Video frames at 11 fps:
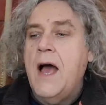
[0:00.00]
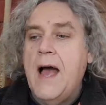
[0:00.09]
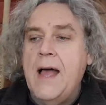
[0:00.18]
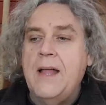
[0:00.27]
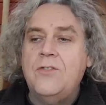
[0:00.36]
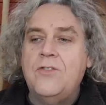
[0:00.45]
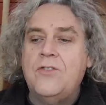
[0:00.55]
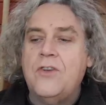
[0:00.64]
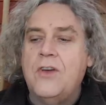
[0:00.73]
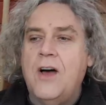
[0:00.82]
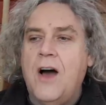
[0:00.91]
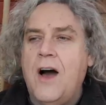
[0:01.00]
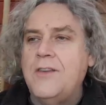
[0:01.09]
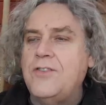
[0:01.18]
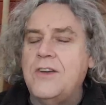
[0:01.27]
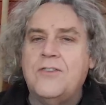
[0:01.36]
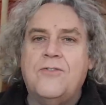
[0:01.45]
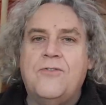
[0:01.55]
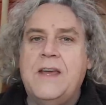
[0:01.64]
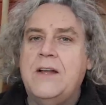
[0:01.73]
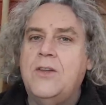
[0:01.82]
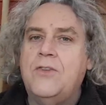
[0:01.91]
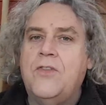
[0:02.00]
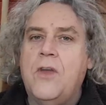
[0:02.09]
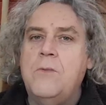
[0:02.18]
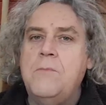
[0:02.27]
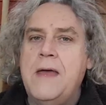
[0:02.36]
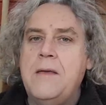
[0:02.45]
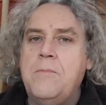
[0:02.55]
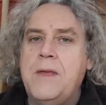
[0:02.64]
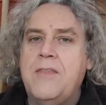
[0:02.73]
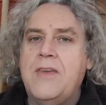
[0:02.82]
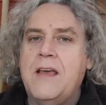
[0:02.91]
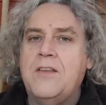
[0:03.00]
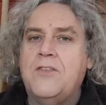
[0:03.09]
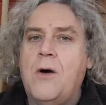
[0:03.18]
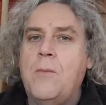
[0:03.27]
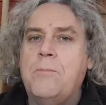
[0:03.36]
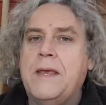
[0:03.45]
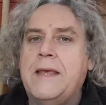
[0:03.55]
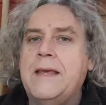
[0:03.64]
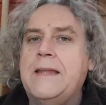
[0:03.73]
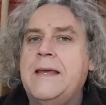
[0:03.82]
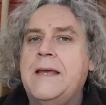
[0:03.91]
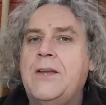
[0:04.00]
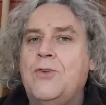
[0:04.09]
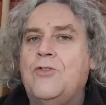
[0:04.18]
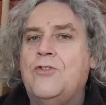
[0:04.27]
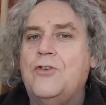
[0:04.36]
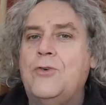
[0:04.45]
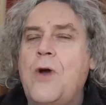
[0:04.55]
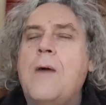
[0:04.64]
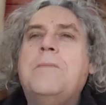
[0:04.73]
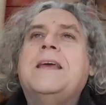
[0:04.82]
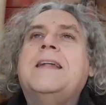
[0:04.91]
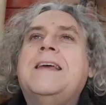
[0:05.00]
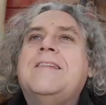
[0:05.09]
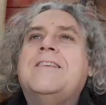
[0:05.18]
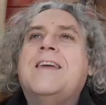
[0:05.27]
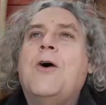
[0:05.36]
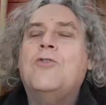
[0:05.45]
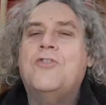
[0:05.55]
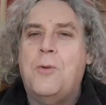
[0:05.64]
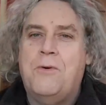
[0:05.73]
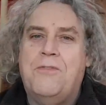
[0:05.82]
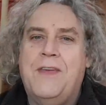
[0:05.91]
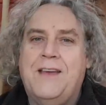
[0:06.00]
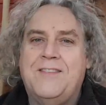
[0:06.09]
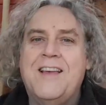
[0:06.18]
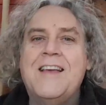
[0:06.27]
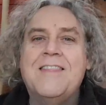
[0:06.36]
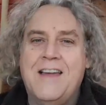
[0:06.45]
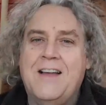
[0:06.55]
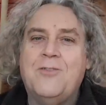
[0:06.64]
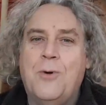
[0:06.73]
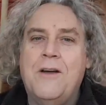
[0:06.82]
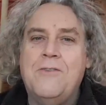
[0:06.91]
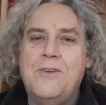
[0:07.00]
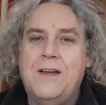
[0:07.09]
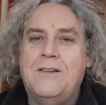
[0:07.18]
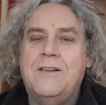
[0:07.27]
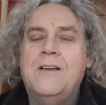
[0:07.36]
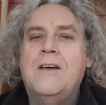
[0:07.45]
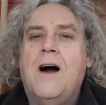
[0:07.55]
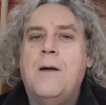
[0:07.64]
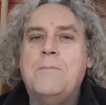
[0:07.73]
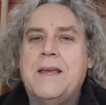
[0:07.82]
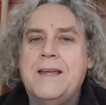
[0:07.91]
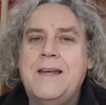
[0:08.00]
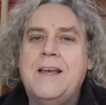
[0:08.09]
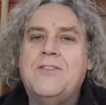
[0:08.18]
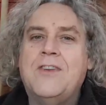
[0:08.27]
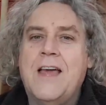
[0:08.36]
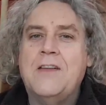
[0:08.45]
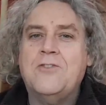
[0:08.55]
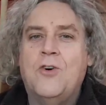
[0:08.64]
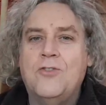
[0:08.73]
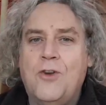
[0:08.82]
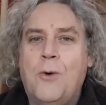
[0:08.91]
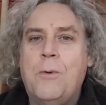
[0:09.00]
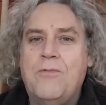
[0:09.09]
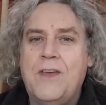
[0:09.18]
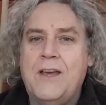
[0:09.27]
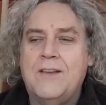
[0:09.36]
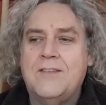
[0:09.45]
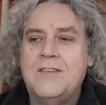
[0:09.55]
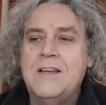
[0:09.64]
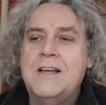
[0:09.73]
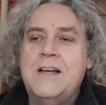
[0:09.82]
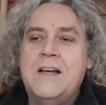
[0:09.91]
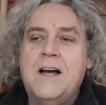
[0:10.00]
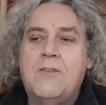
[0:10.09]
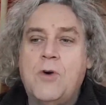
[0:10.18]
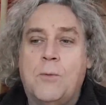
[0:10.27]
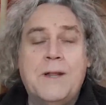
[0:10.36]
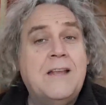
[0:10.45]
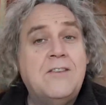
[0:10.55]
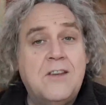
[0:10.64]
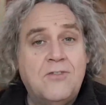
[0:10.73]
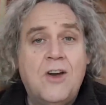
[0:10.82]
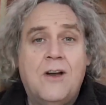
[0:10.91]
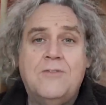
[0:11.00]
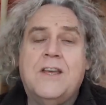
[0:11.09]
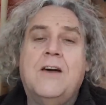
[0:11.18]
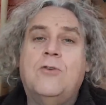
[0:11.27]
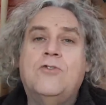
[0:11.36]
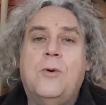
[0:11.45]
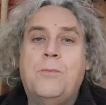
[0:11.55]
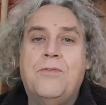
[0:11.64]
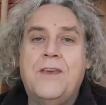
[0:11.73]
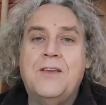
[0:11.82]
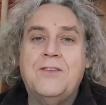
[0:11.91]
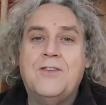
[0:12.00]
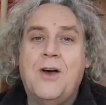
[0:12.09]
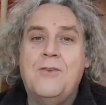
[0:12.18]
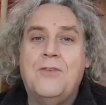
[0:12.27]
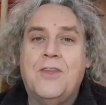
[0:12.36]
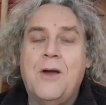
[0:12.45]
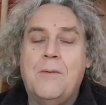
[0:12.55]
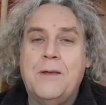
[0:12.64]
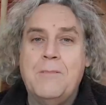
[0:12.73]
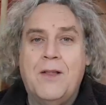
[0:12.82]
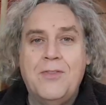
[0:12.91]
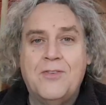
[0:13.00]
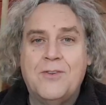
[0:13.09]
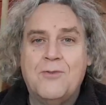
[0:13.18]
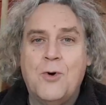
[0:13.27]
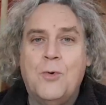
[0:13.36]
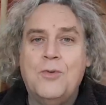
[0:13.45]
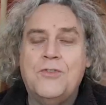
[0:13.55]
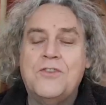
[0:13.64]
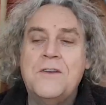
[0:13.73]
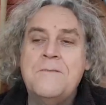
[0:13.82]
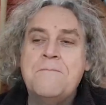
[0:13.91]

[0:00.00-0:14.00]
And I just feel as though maybe things are beginning to... I'm beginning to get on top of things. That's what I feel. I'm beginning to get on top of things. I've got plenty of time to get on top of things over the coming months, of course.